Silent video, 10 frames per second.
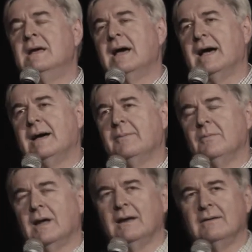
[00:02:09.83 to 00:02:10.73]

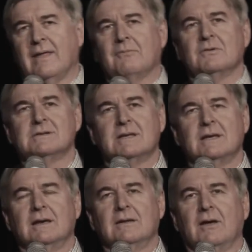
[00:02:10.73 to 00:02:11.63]
and that was
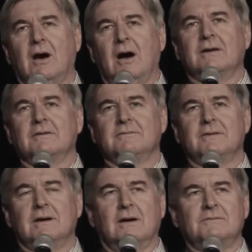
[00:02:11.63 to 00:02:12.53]
the height
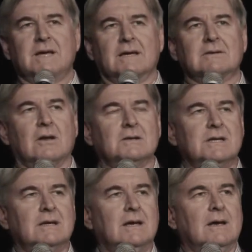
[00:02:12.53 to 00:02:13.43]
of technology.